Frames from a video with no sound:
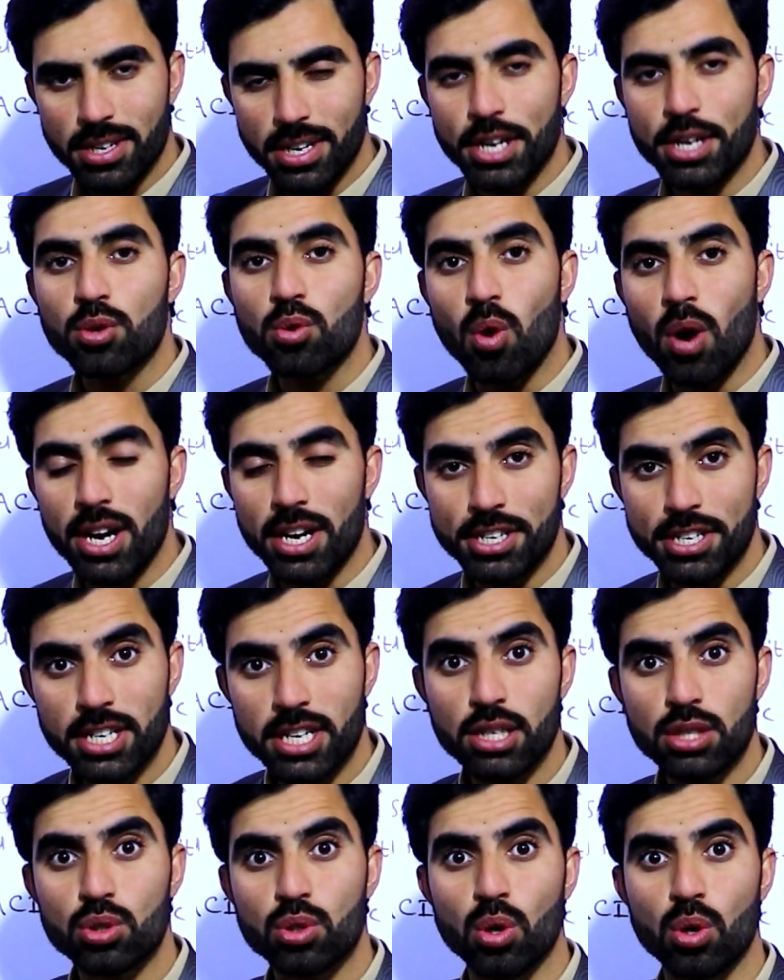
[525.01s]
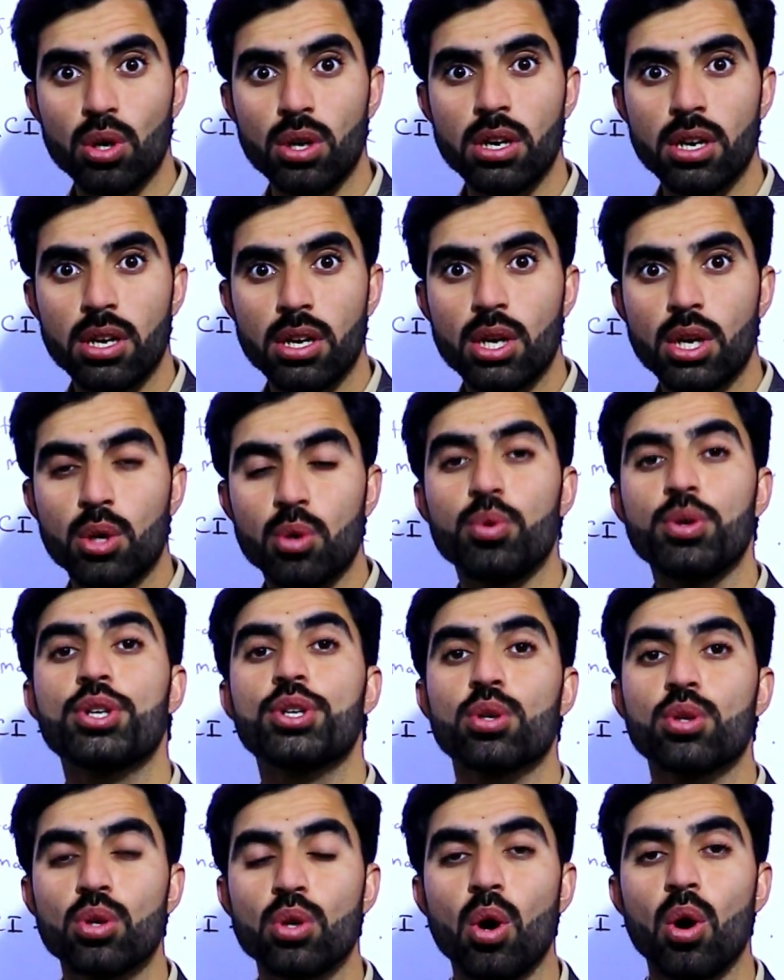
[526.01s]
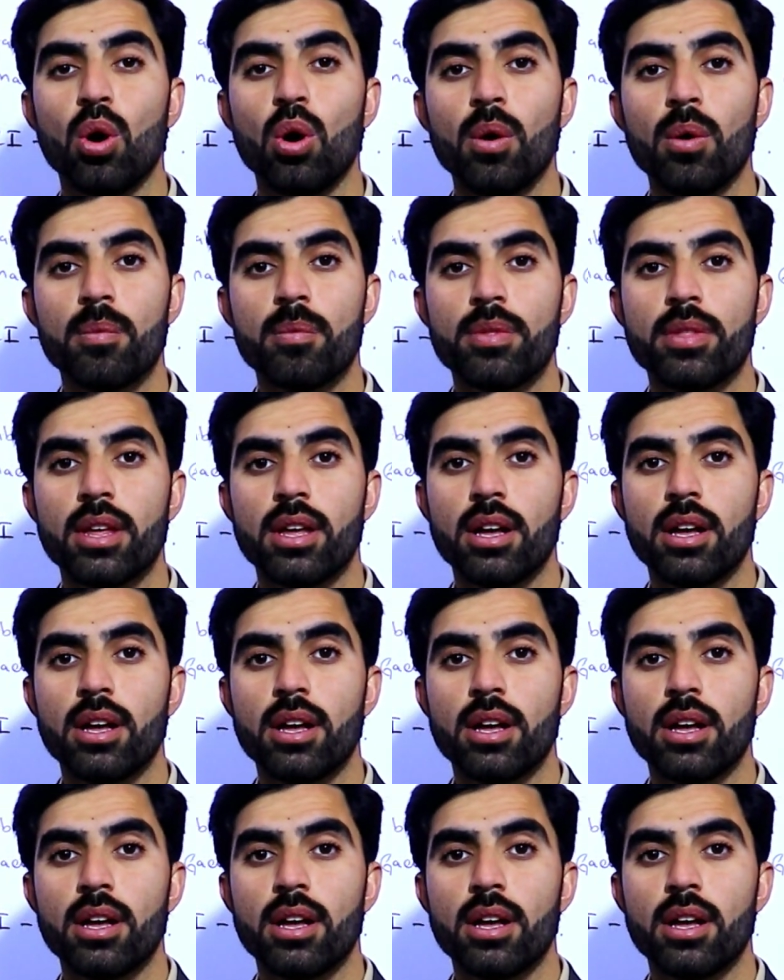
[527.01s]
In quality control, we should know